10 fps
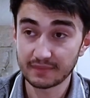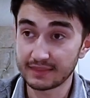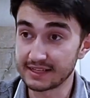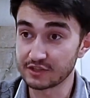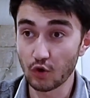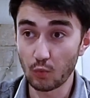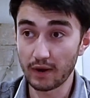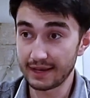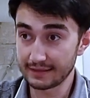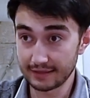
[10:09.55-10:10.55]
There's no
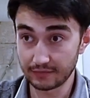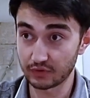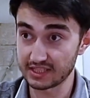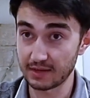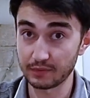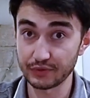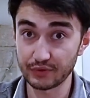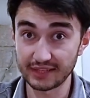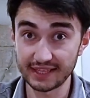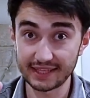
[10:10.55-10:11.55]
way that, for example, you
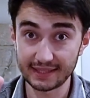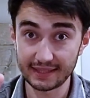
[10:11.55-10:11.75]
click